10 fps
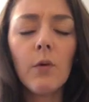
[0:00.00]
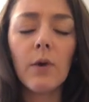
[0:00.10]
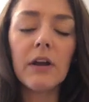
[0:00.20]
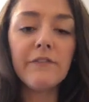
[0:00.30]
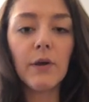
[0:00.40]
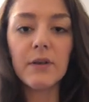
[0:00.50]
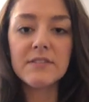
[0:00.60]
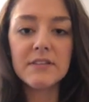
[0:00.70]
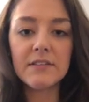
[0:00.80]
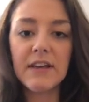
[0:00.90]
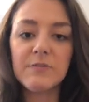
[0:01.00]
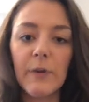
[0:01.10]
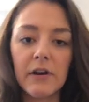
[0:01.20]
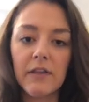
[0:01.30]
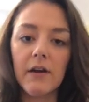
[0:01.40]
we're going to focus this
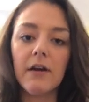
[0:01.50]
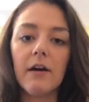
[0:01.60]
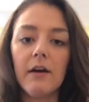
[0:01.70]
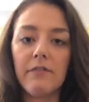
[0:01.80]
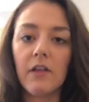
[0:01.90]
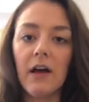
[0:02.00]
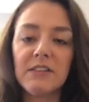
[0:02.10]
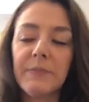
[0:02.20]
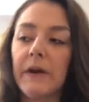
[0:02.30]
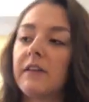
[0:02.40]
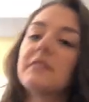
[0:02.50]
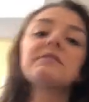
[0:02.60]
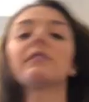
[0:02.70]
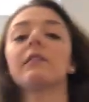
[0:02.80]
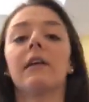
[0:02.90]
last part of the class period,
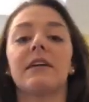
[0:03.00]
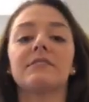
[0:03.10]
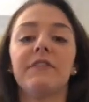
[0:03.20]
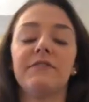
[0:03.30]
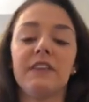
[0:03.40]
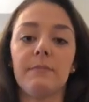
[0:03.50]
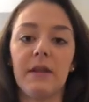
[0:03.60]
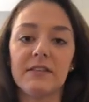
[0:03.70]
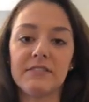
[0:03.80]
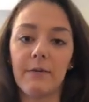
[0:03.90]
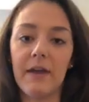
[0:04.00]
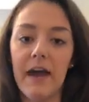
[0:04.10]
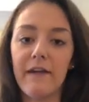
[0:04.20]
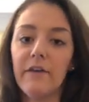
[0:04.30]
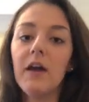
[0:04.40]
this last 15 minutes that we
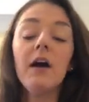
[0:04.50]
have.